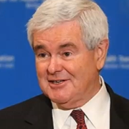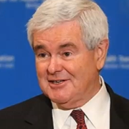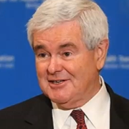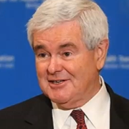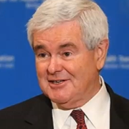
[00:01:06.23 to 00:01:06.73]

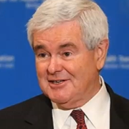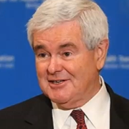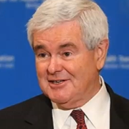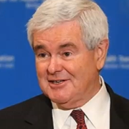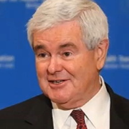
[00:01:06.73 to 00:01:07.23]

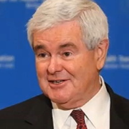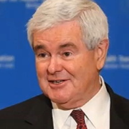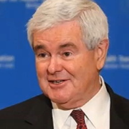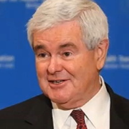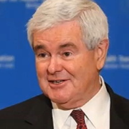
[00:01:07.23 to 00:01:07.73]

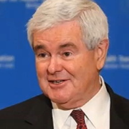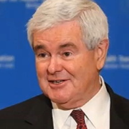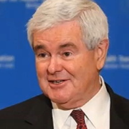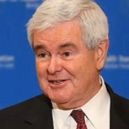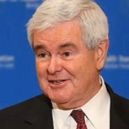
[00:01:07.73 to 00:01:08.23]

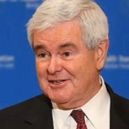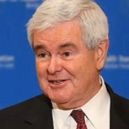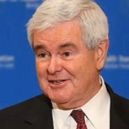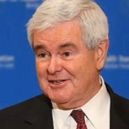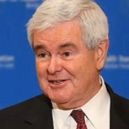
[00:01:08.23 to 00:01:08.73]

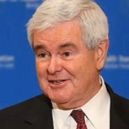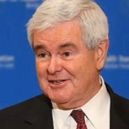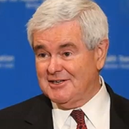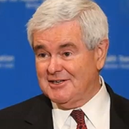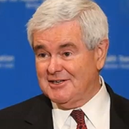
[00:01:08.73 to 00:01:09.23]

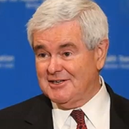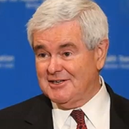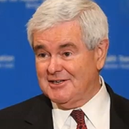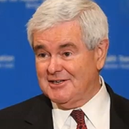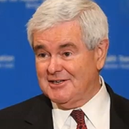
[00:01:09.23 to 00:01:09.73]

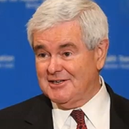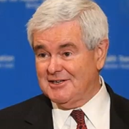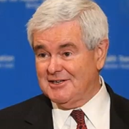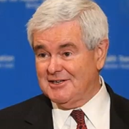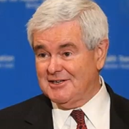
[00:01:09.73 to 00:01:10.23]

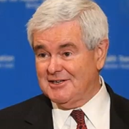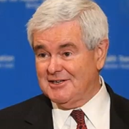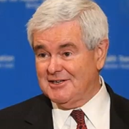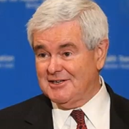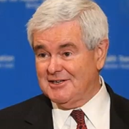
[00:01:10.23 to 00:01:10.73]

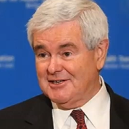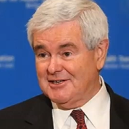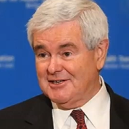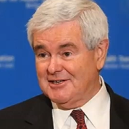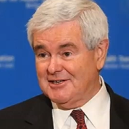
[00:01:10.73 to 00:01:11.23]

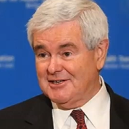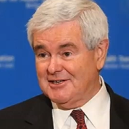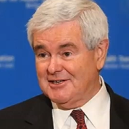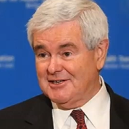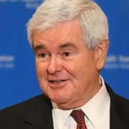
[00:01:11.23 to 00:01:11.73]

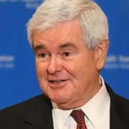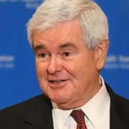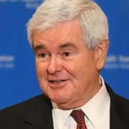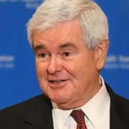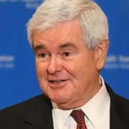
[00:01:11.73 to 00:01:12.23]

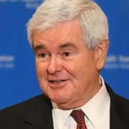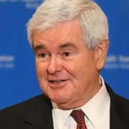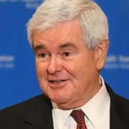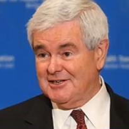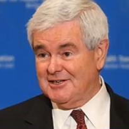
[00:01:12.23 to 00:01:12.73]

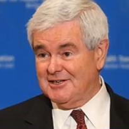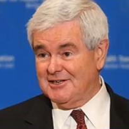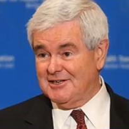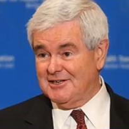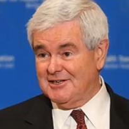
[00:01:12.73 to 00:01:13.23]

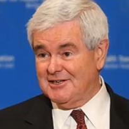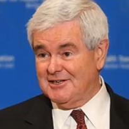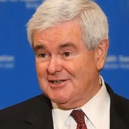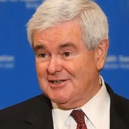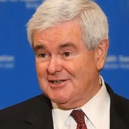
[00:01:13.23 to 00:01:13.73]

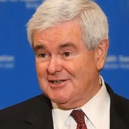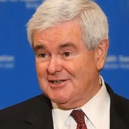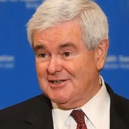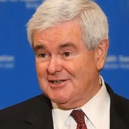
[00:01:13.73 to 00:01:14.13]
This is a still picture; no speech is visible.